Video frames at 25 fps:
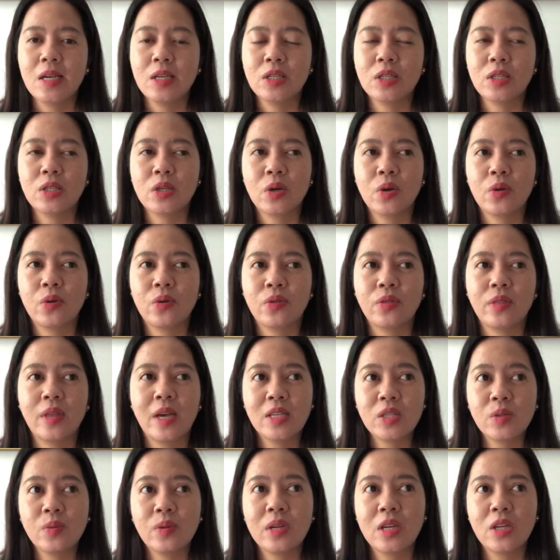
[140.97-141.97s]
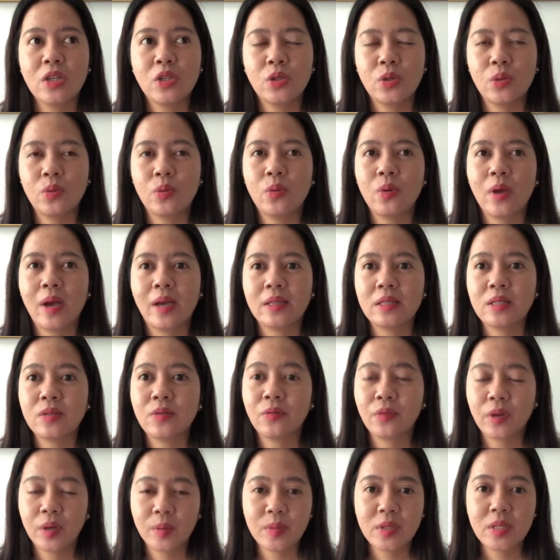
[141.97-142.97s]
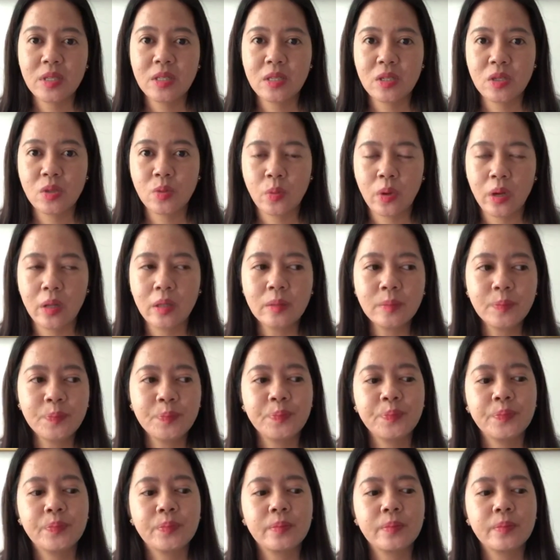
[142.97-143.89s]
So that's what I do as a pharmacist as well.